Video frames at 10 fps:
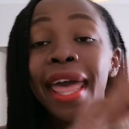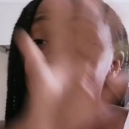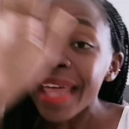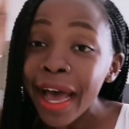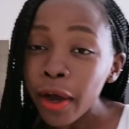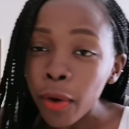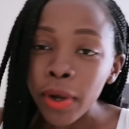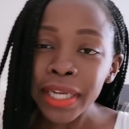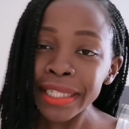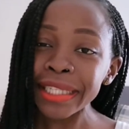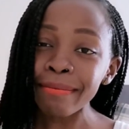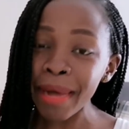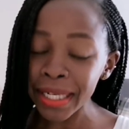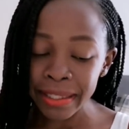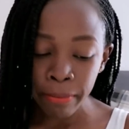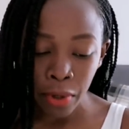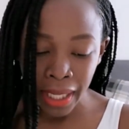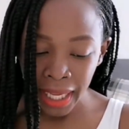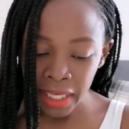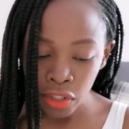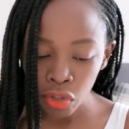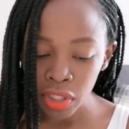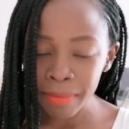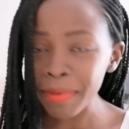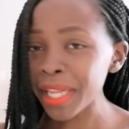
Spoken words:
And thank God it is multiple entry,